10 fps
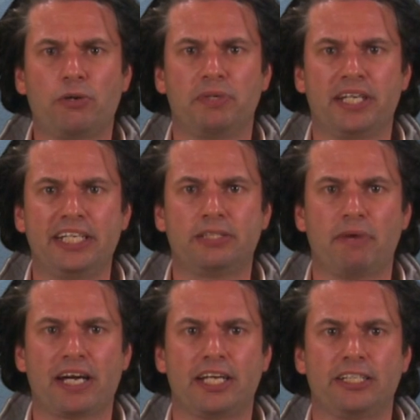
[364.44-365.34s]

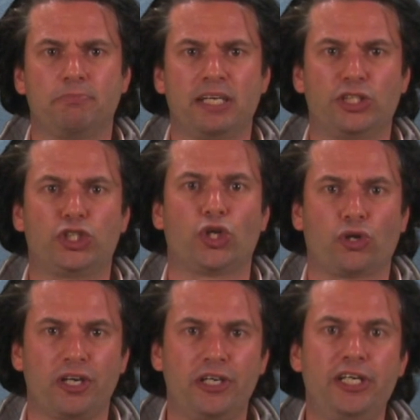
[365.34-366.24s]
recombination mechanism is
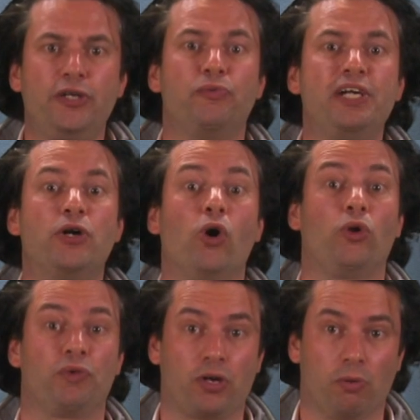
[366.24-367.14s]

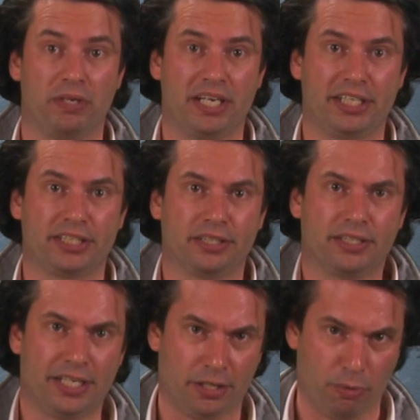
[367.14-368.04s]
Shockley-Read-Hall
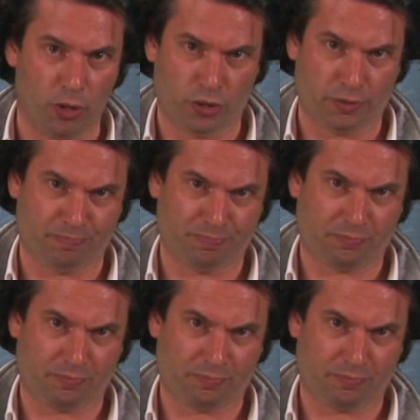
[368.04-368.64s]
recombination in the bulk.